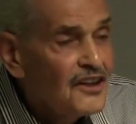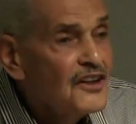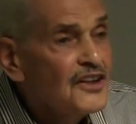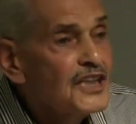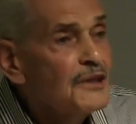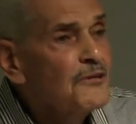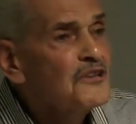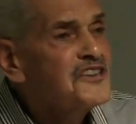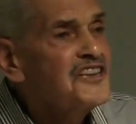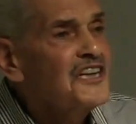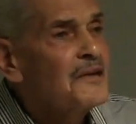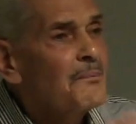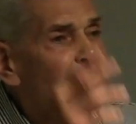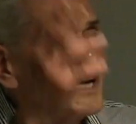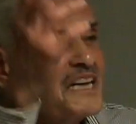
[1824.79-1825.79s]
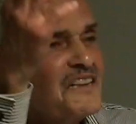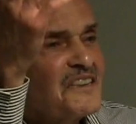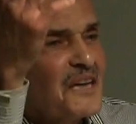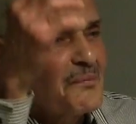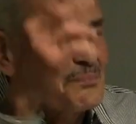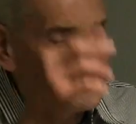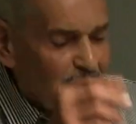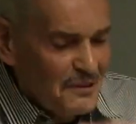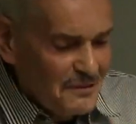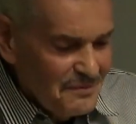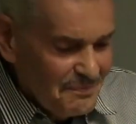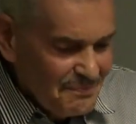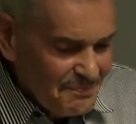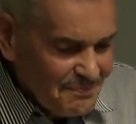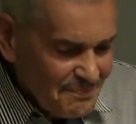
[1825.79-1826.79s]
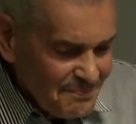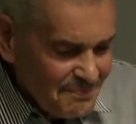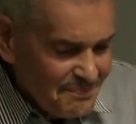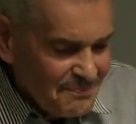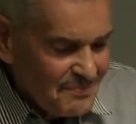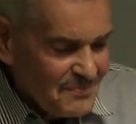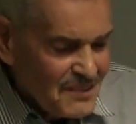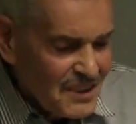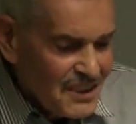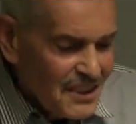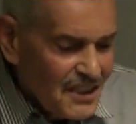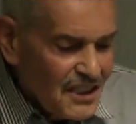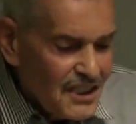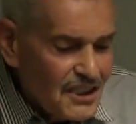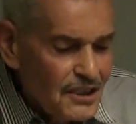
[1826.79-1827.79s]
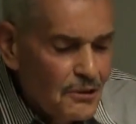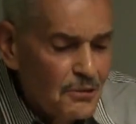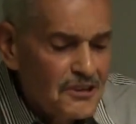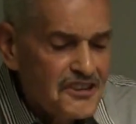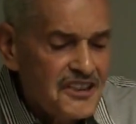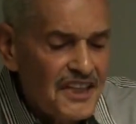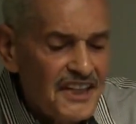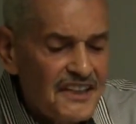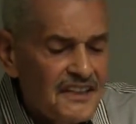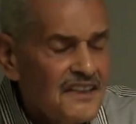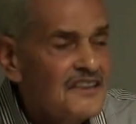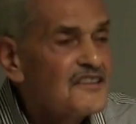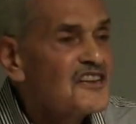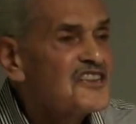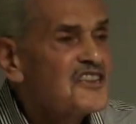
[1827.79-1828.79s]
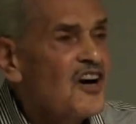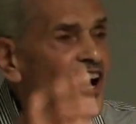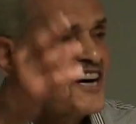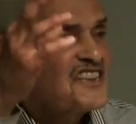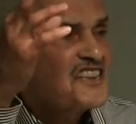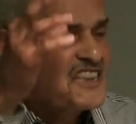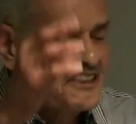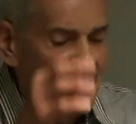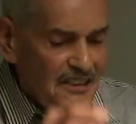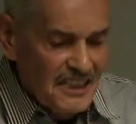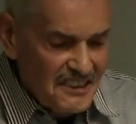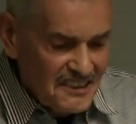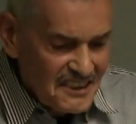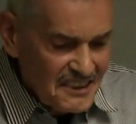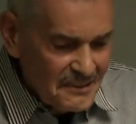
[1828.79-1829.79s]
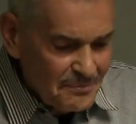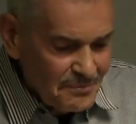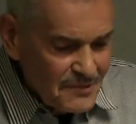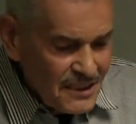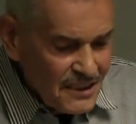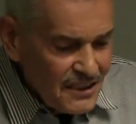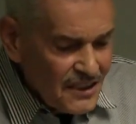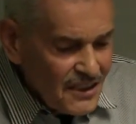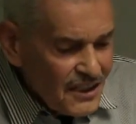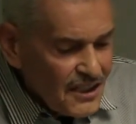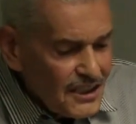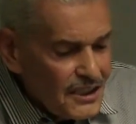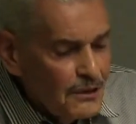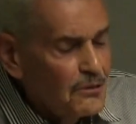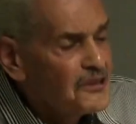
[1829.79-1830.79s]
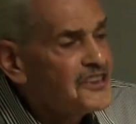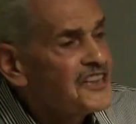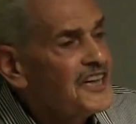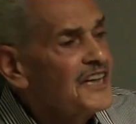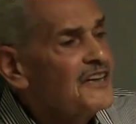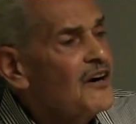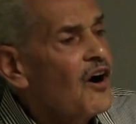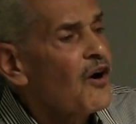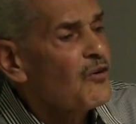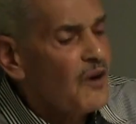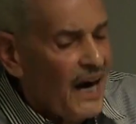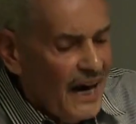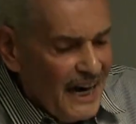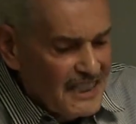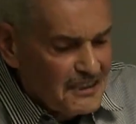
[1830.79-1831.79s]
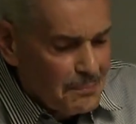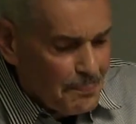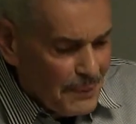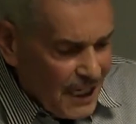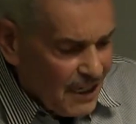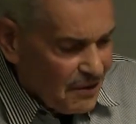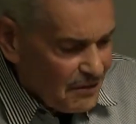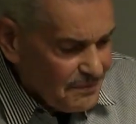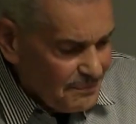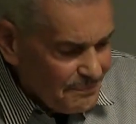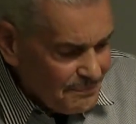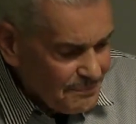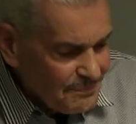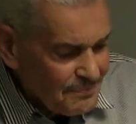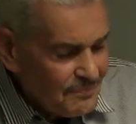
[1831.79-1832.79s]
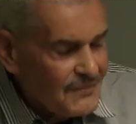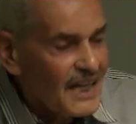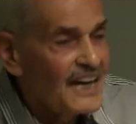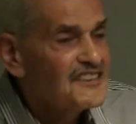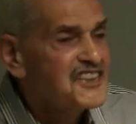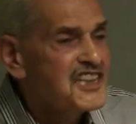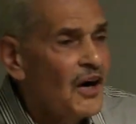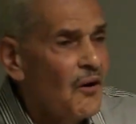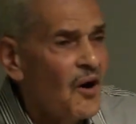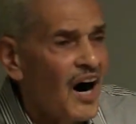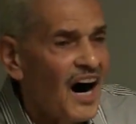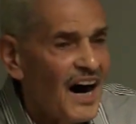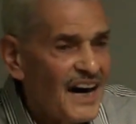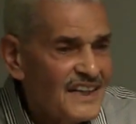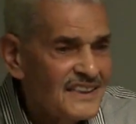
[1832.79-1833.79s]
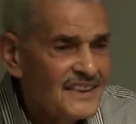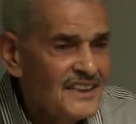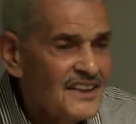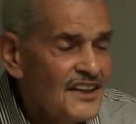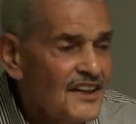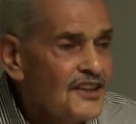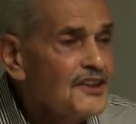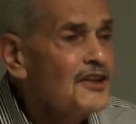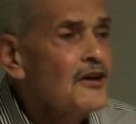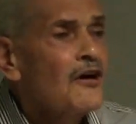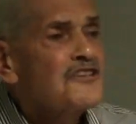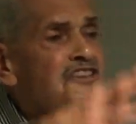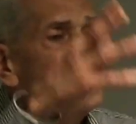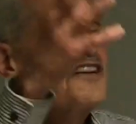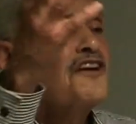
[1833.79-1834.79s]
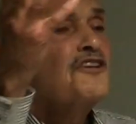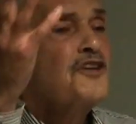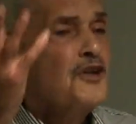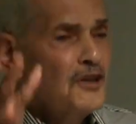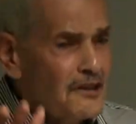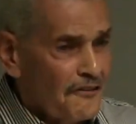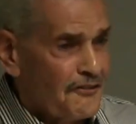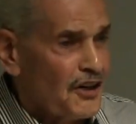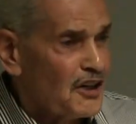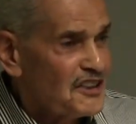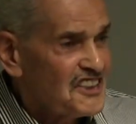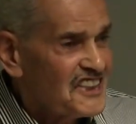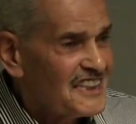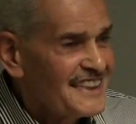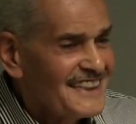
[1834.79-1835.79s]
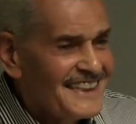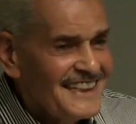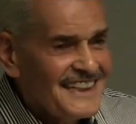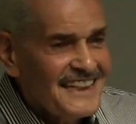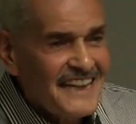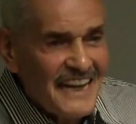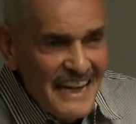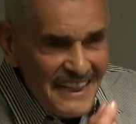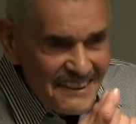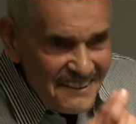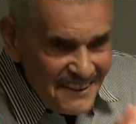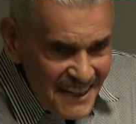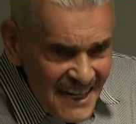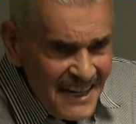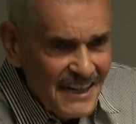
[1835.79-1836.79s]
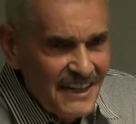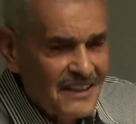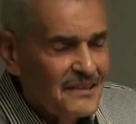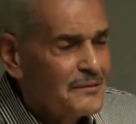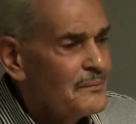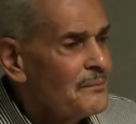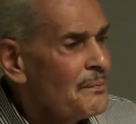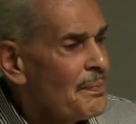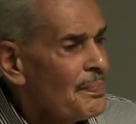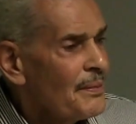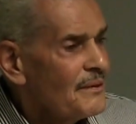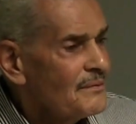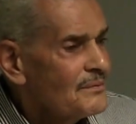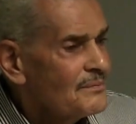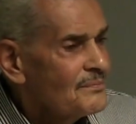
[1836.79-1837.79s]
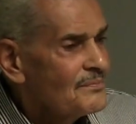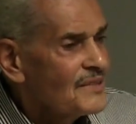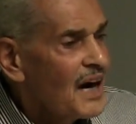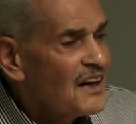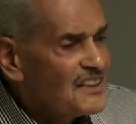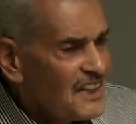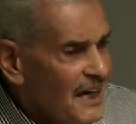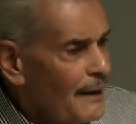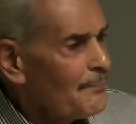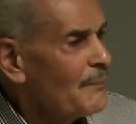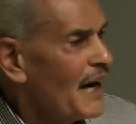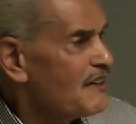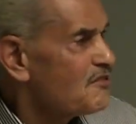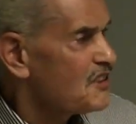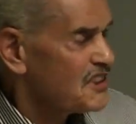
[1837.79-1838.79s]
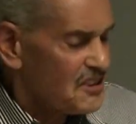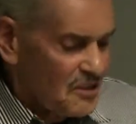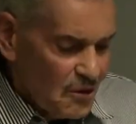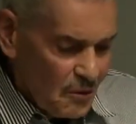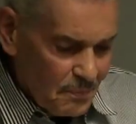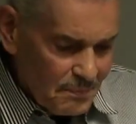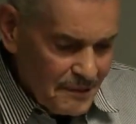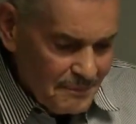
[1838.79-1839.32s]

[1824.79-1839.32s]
you will see the Big Dipper you will see the star Sirius. You will see Orion's belt, and so on. You don't see the universe there under that microscope.